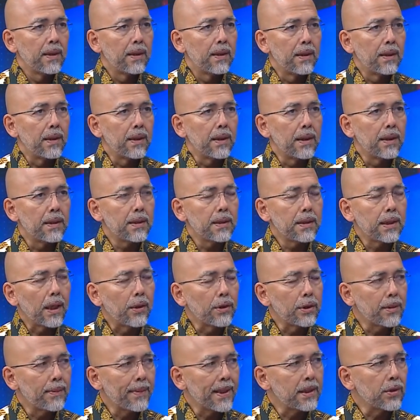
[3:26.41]
Now
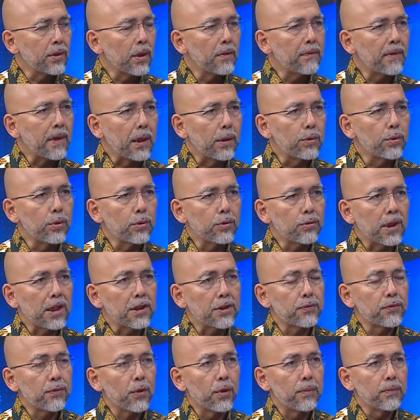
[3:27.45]
it's a matter of how to
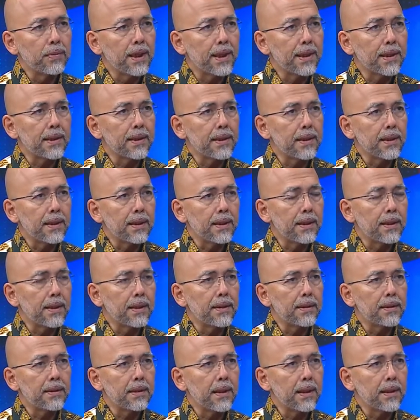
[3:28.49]
transform that
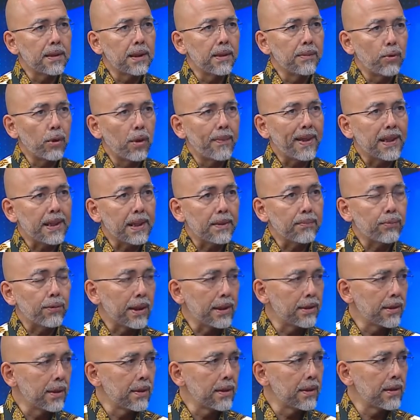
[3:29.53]
diplomatic
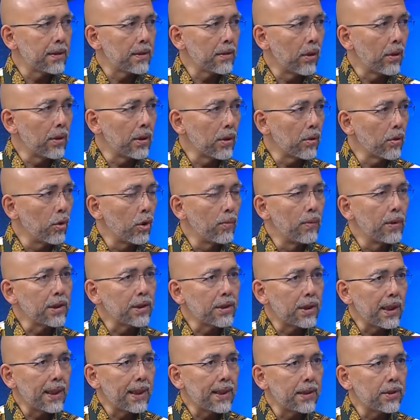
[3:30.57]
presence on the global
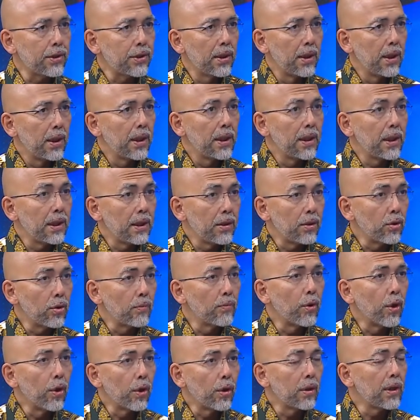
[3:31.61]
stage into
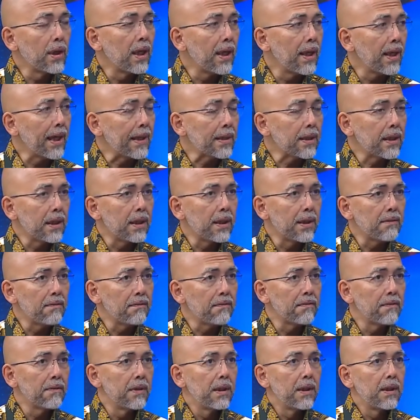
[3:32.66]
more active
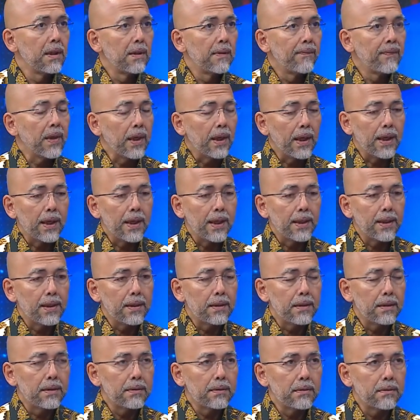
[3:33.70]
and
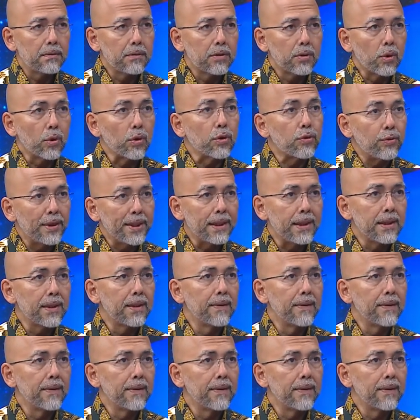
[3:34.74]
concrete